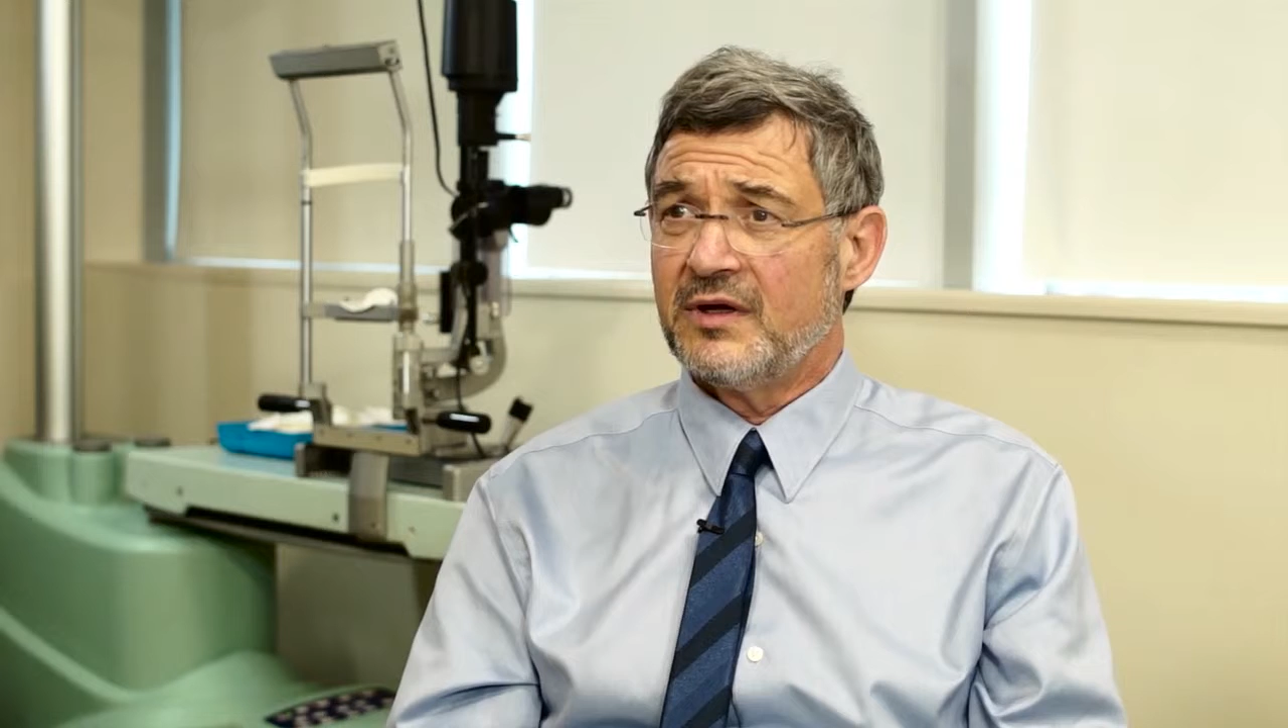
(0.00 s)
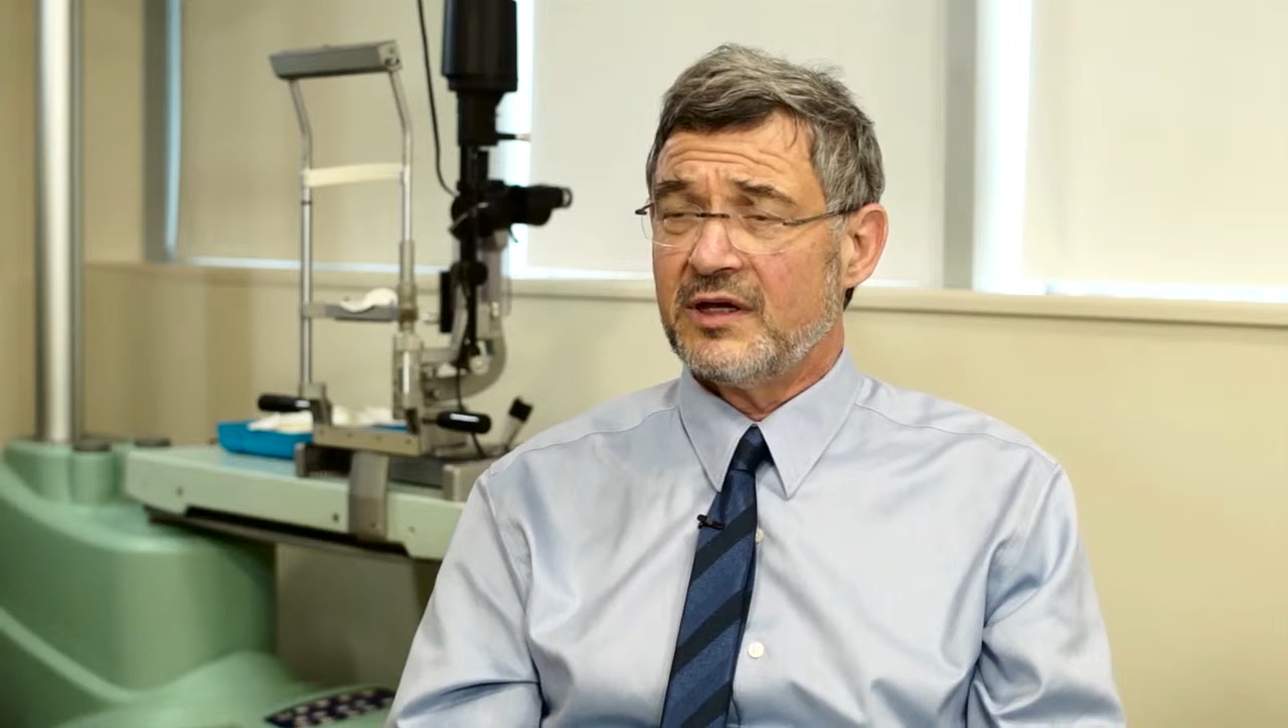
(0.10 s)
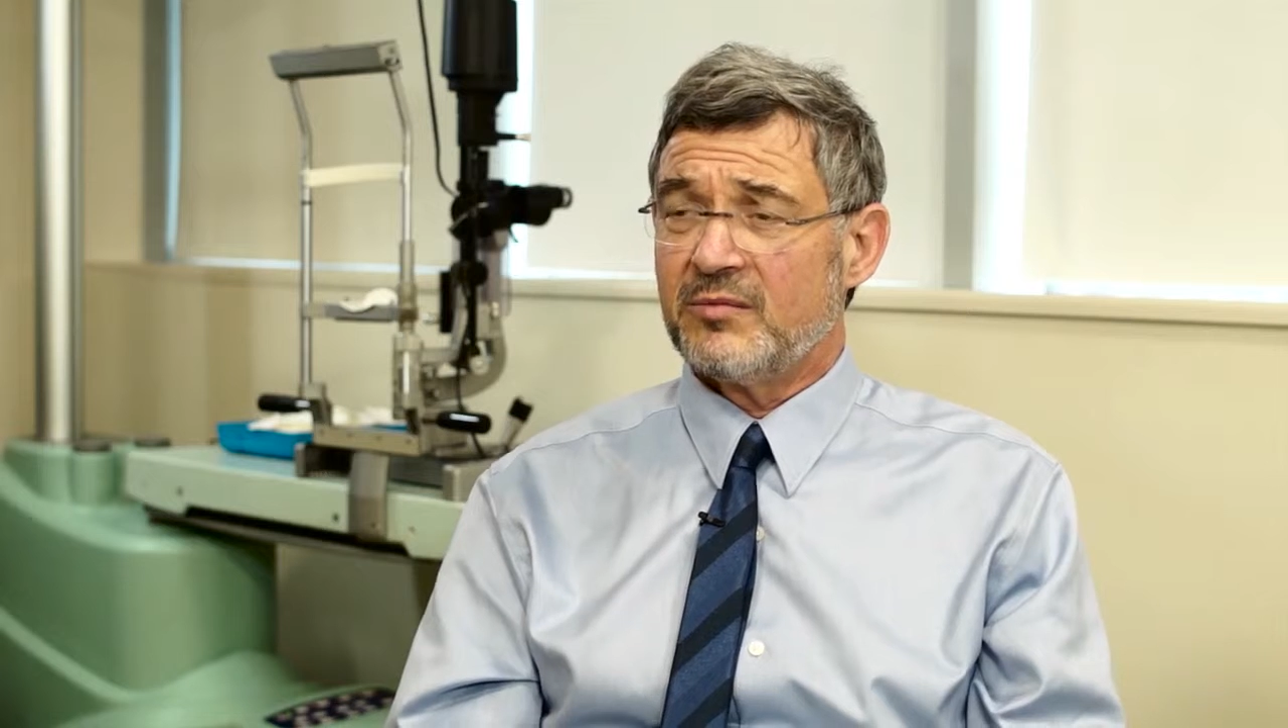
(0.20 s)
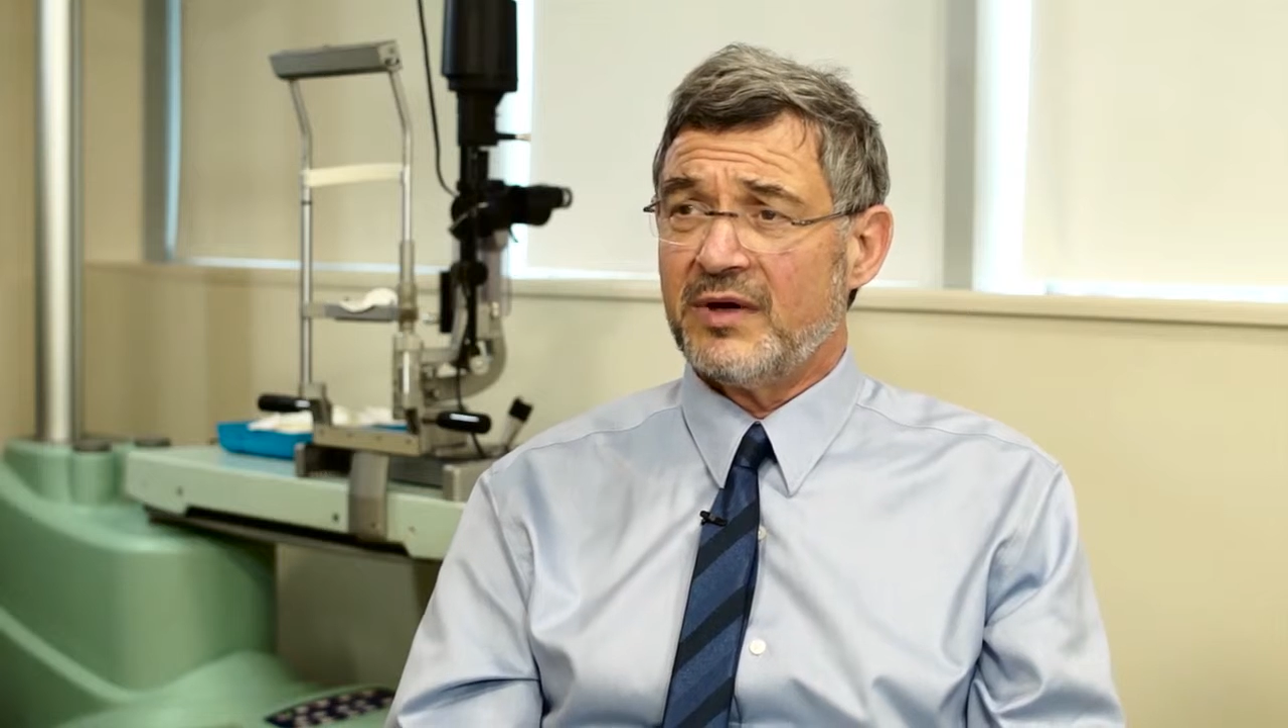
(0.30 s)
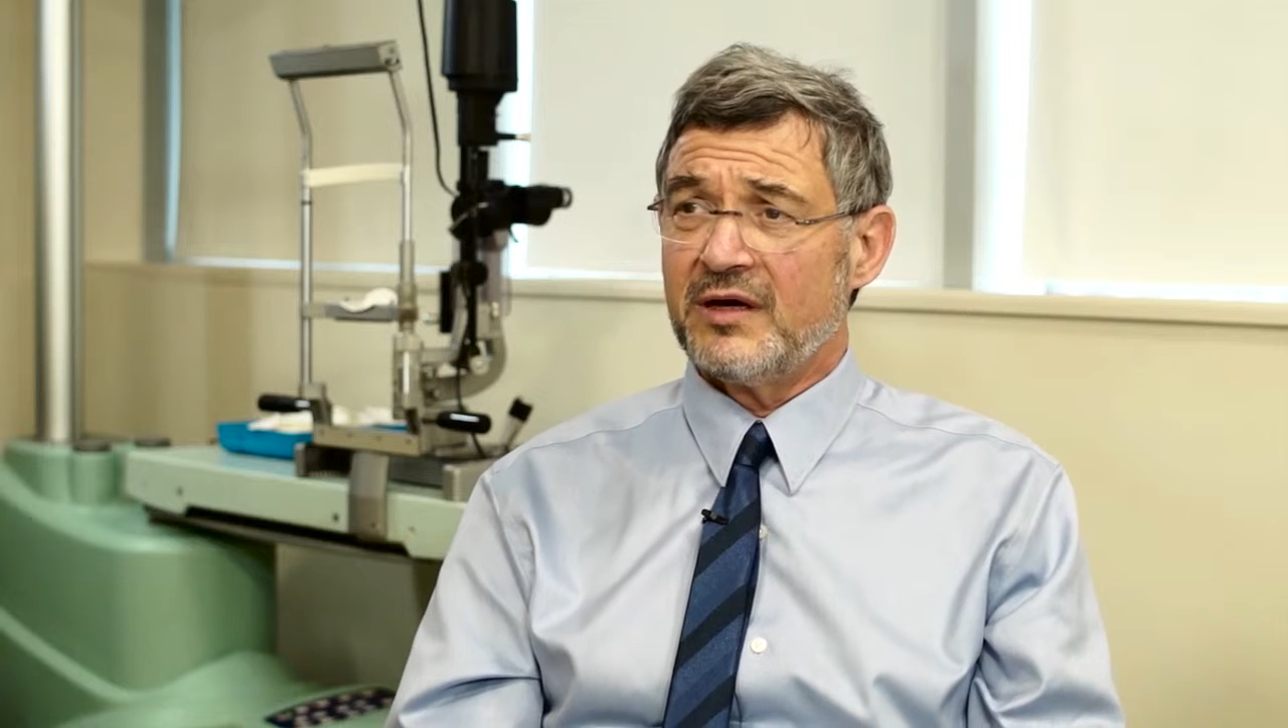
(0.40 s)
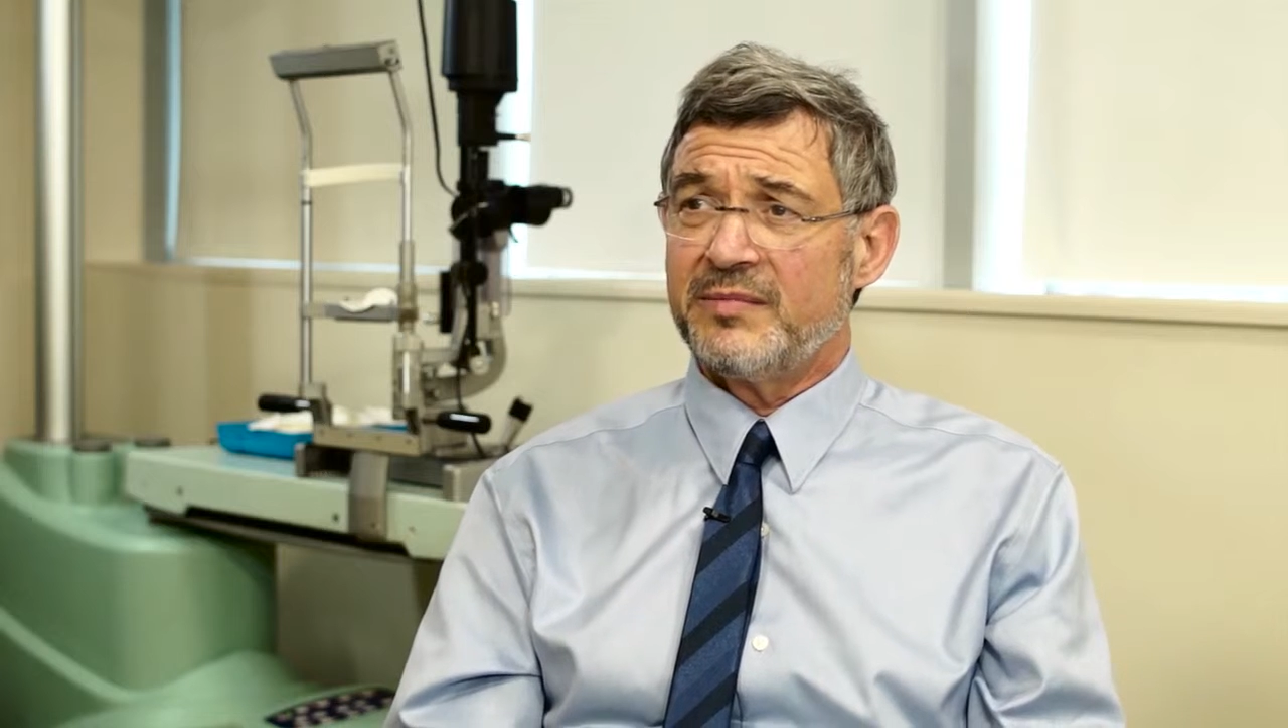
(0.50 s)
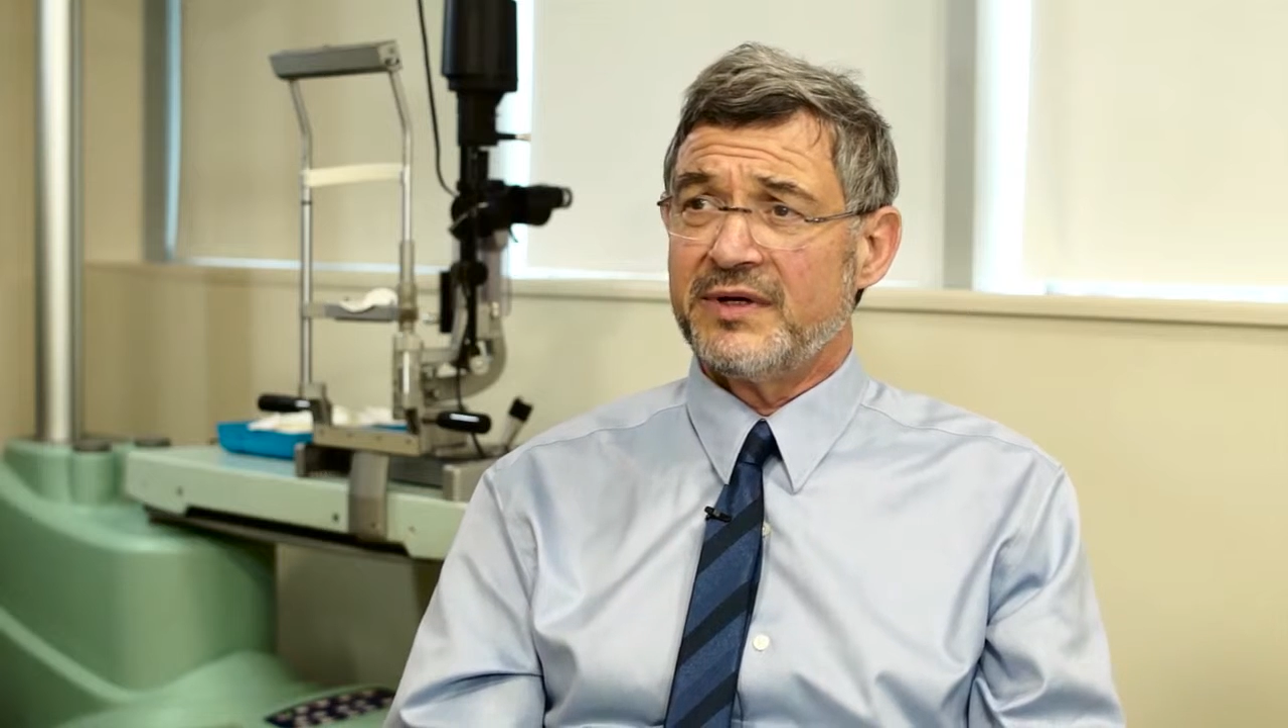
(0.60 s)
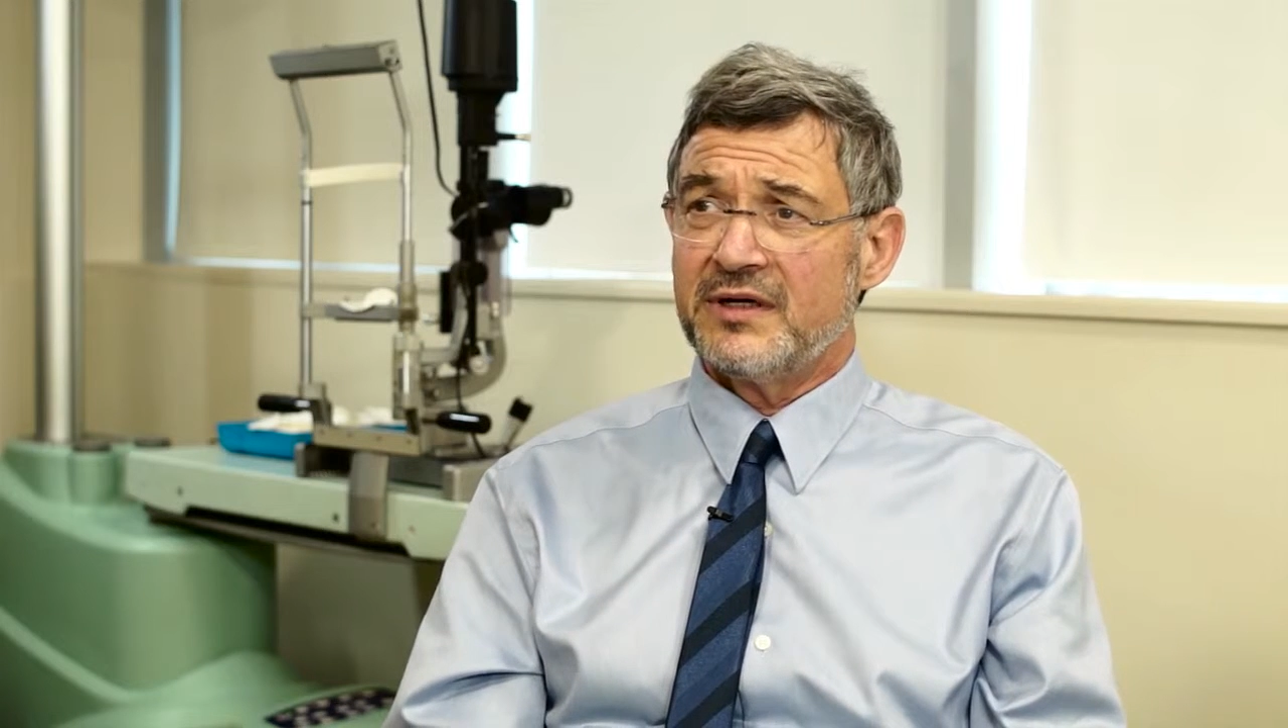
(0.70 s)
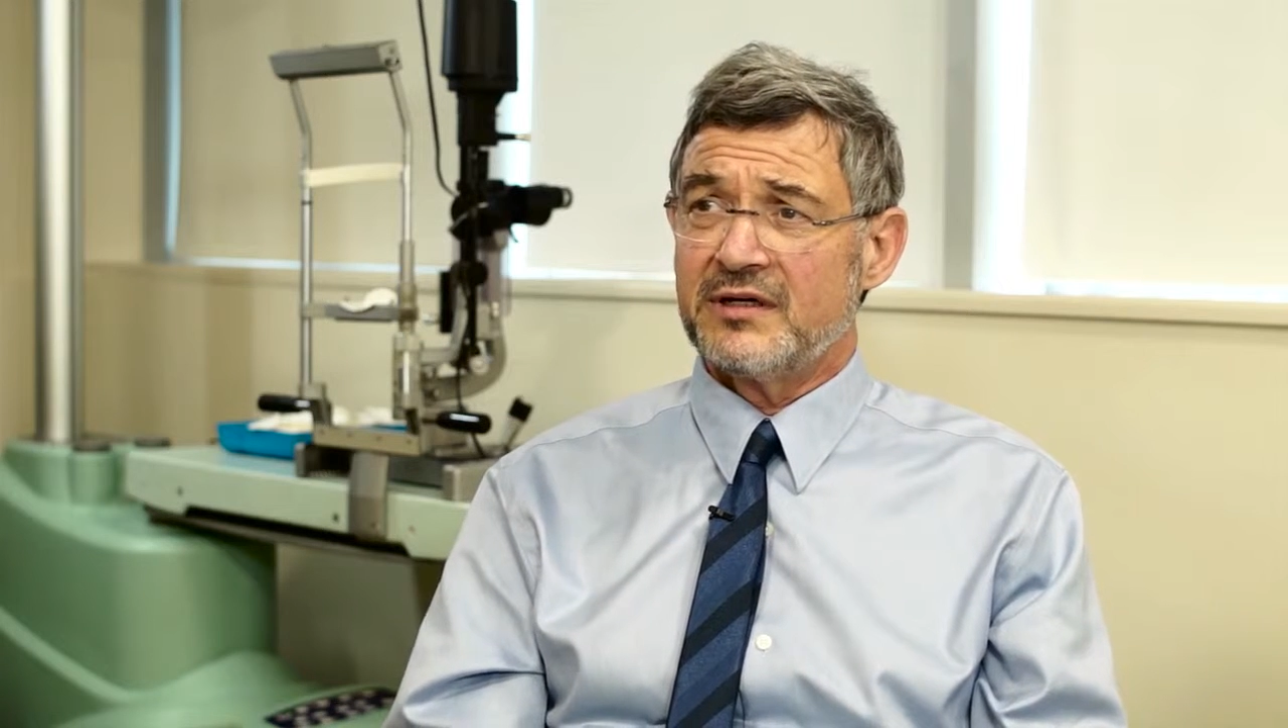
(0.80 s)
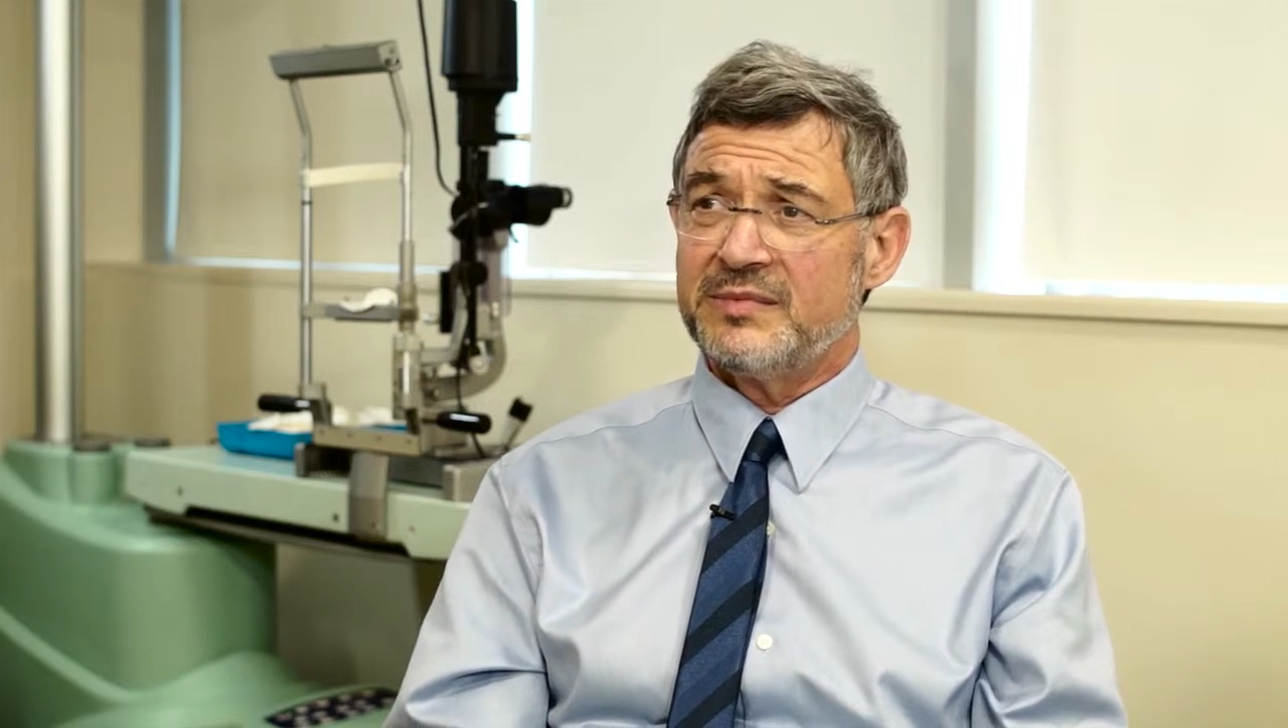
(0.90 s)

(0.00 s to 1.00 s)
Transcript: it might be a little